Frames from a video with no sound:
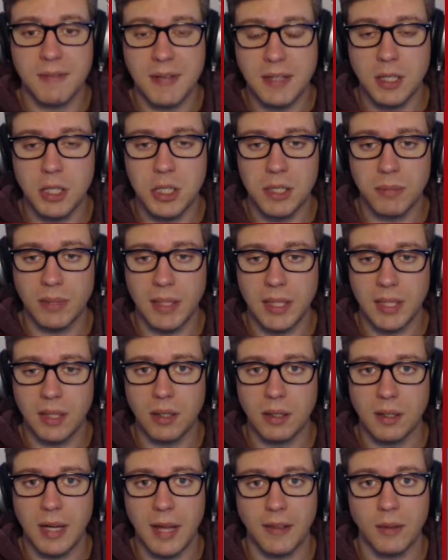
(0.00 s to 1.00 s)
the Gym
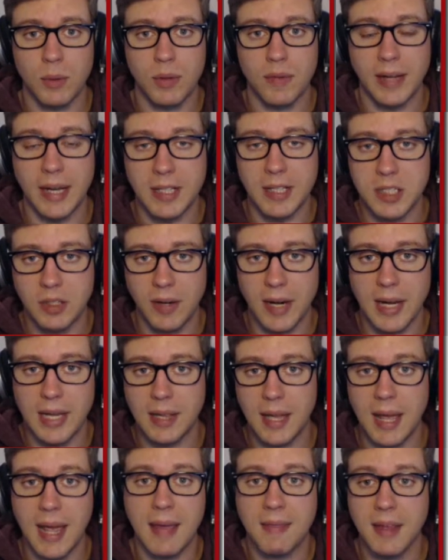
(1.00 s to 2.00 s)
Leader now that we've got Strength,
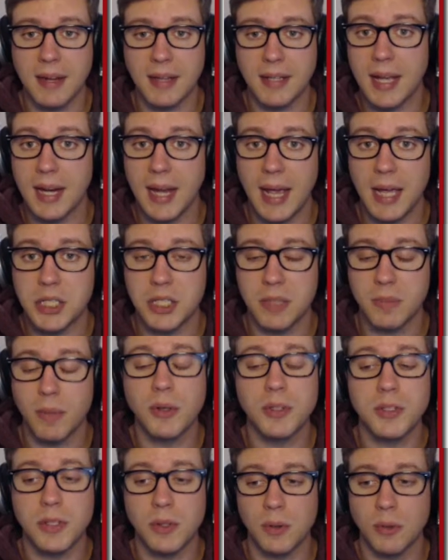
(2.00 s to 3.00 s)
and then get
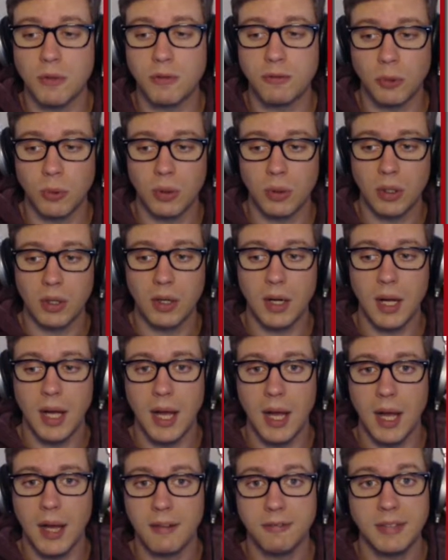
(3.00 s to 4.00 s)
HM02 for
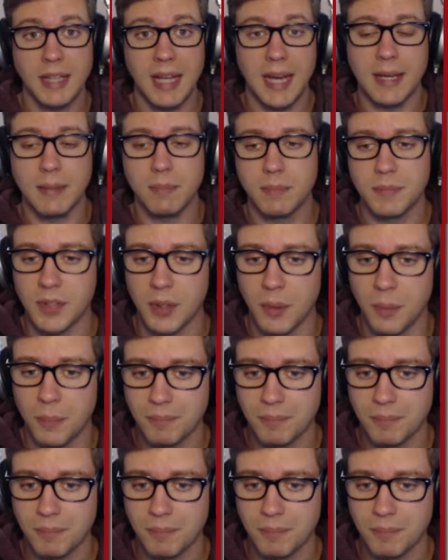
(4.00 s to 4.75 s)
Fly. So,